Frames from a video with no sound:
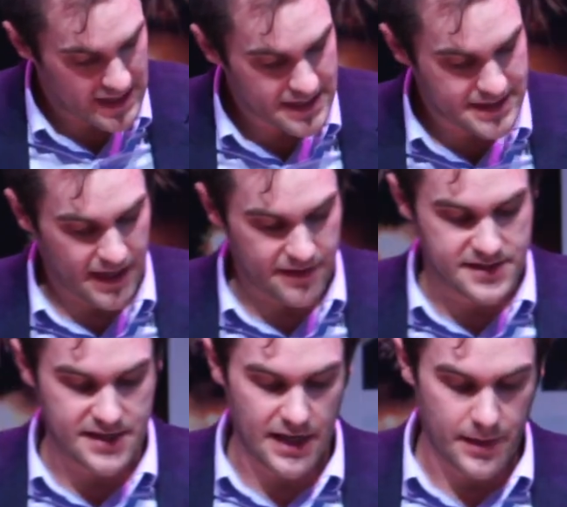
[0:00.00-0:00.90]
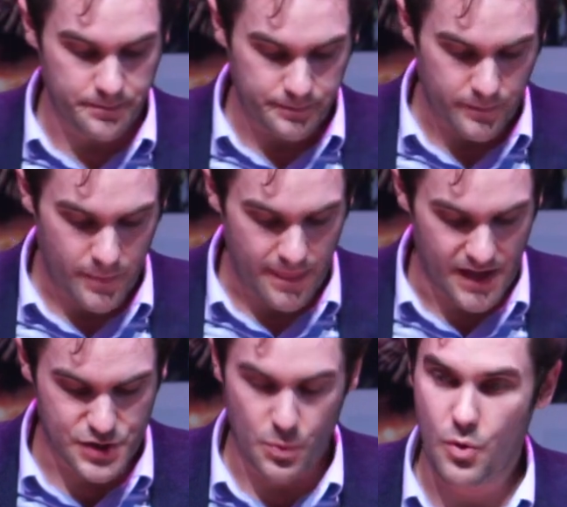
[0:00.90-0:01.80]
asset in the city
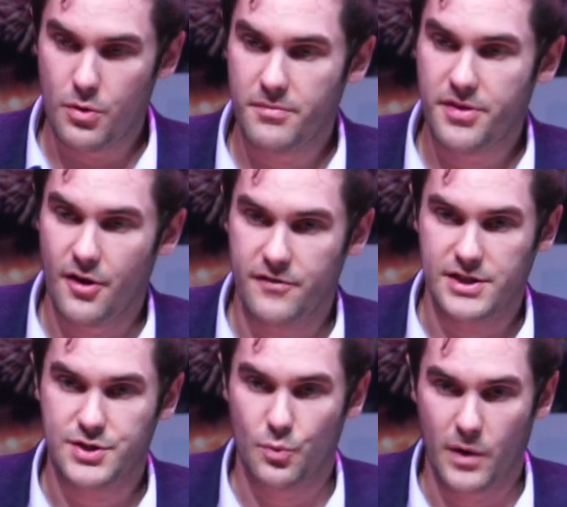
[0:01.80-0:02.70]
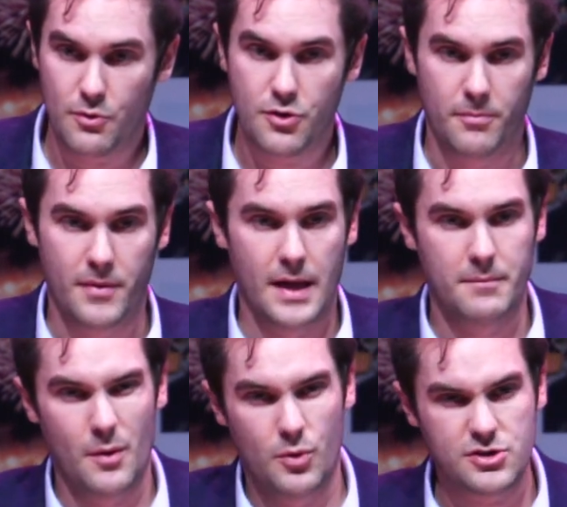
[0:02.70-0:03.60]
is the warmth of its welcome.
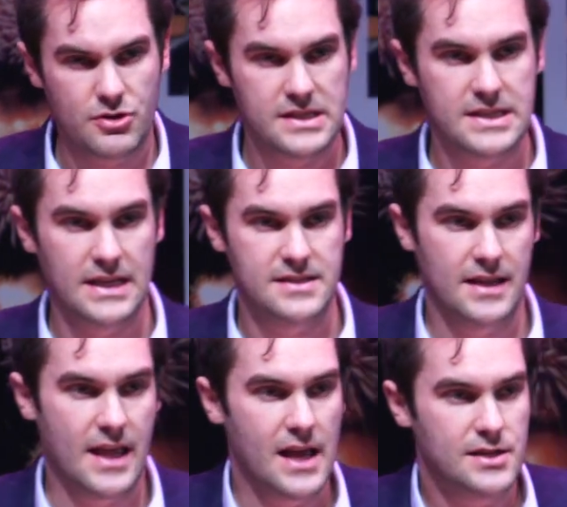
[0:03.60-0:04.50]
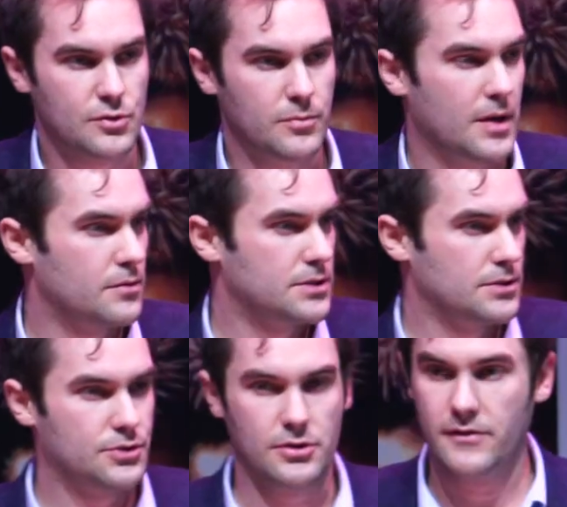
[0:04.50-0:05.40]
I was going to say it's the castle, but I
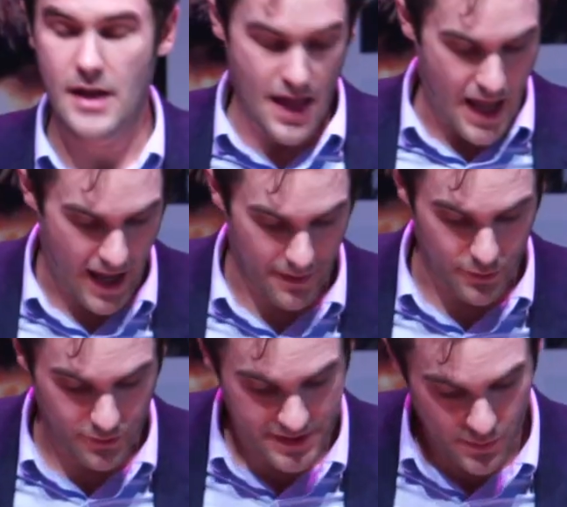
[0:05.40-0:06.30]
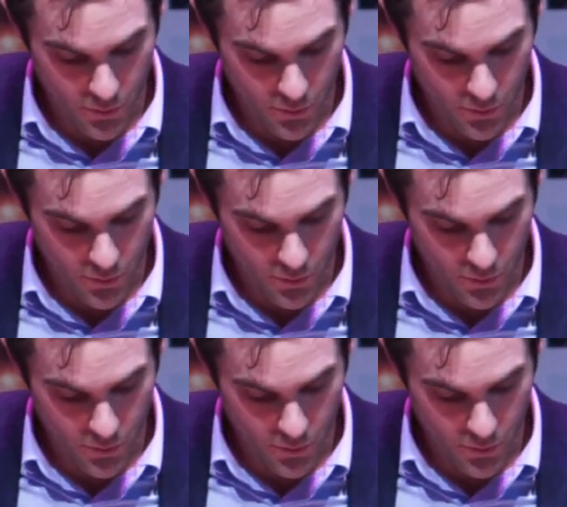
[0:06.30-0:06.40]
wasn't sure. No, it's the